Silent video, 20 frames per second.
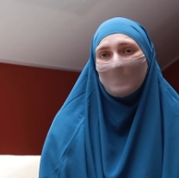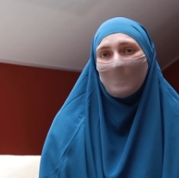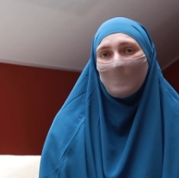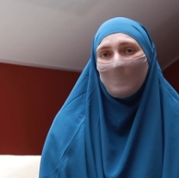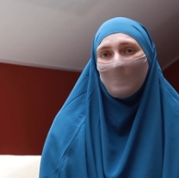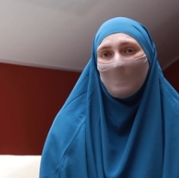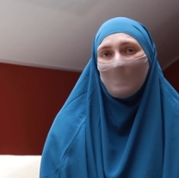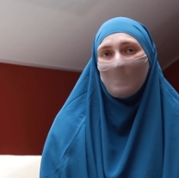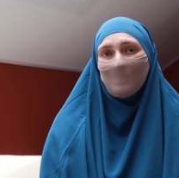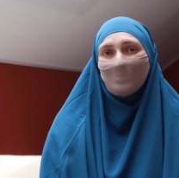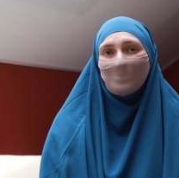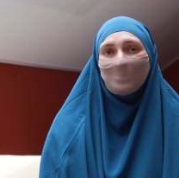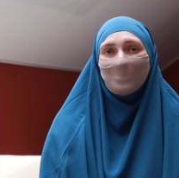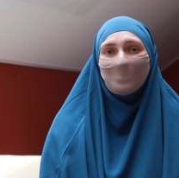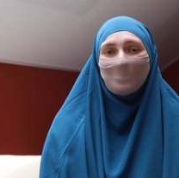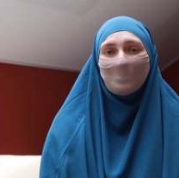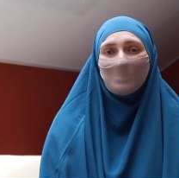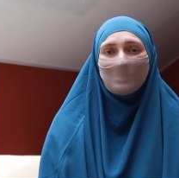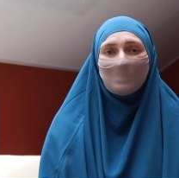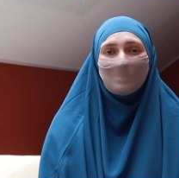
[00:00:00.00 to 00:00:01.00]
I have to
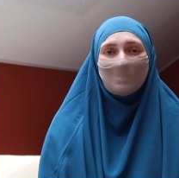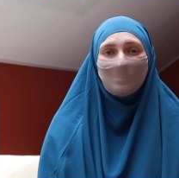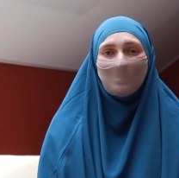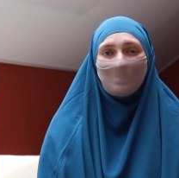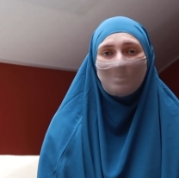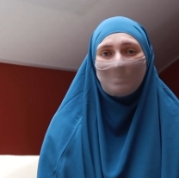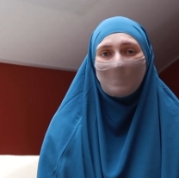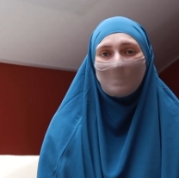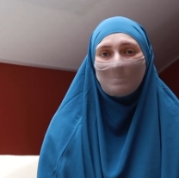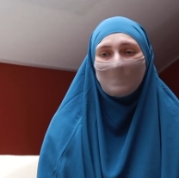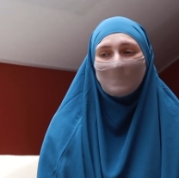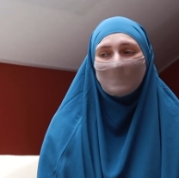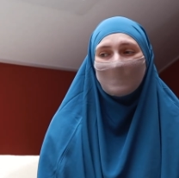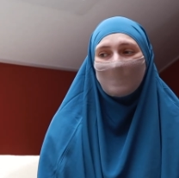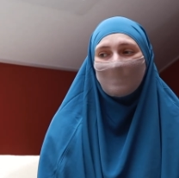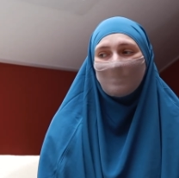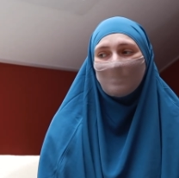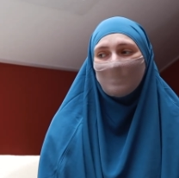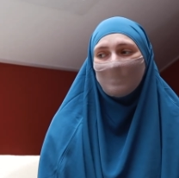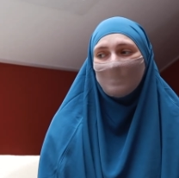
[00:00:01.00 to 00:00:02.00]
do it alone by
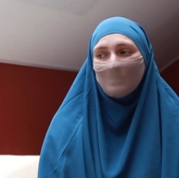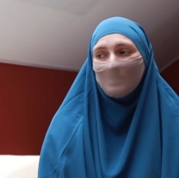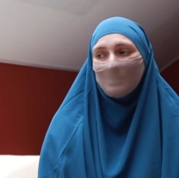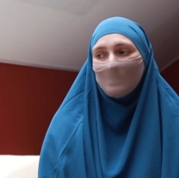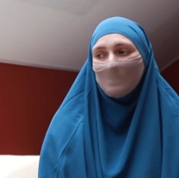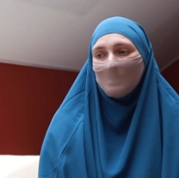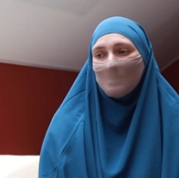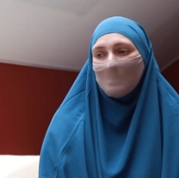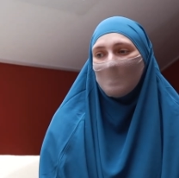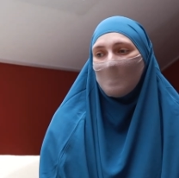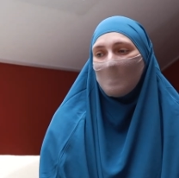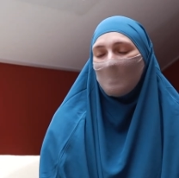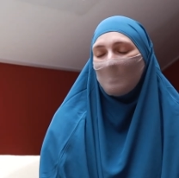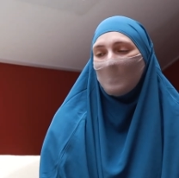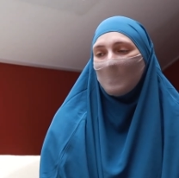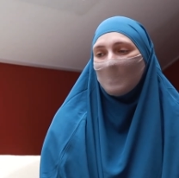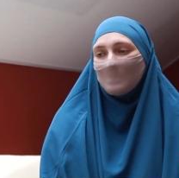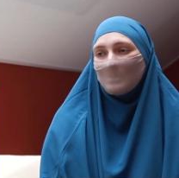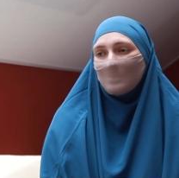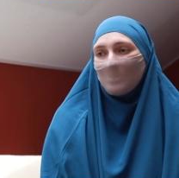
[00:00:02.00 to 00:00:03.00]
myself.
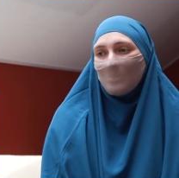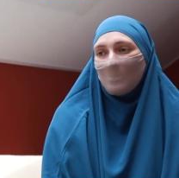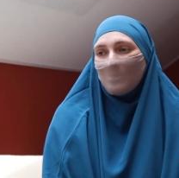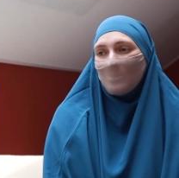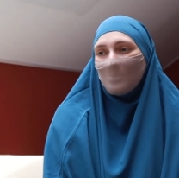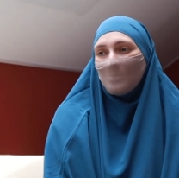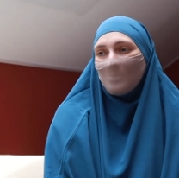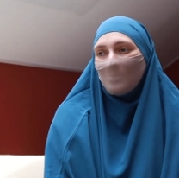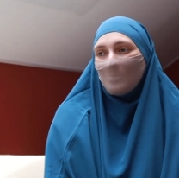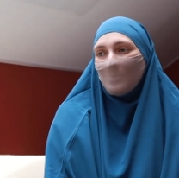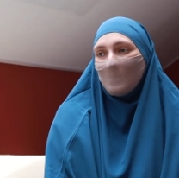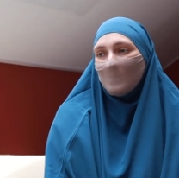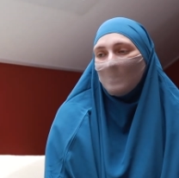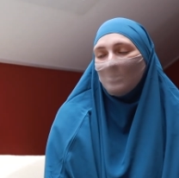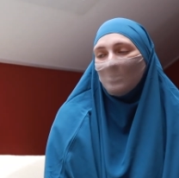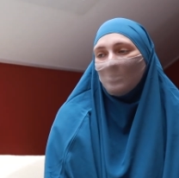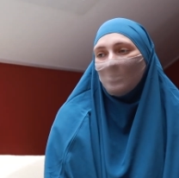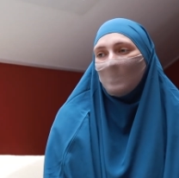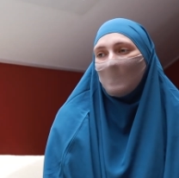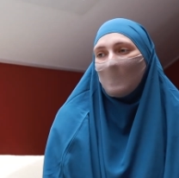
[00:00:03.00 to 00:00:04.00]
But when
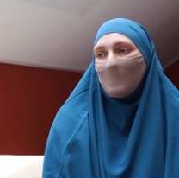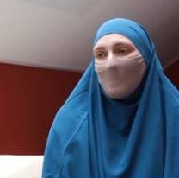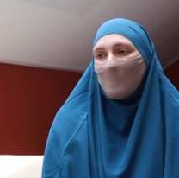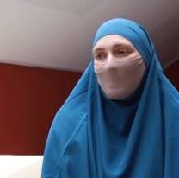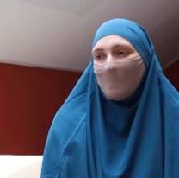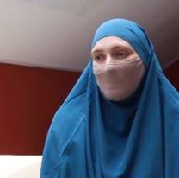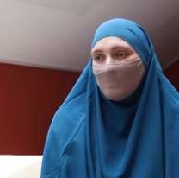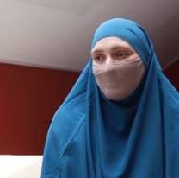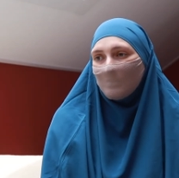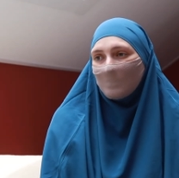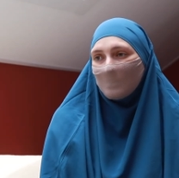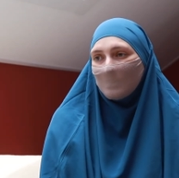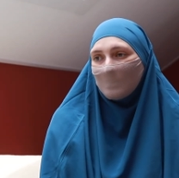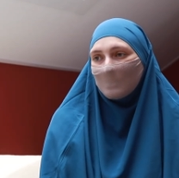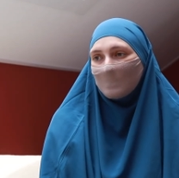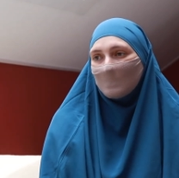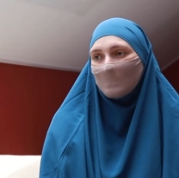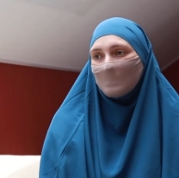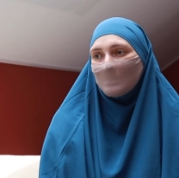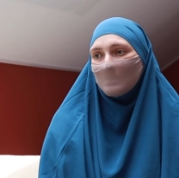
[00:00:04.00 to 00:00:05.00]
you don't have
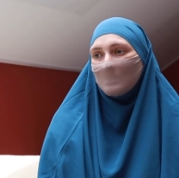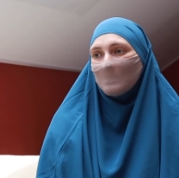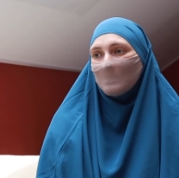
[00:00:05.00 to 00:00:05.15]
this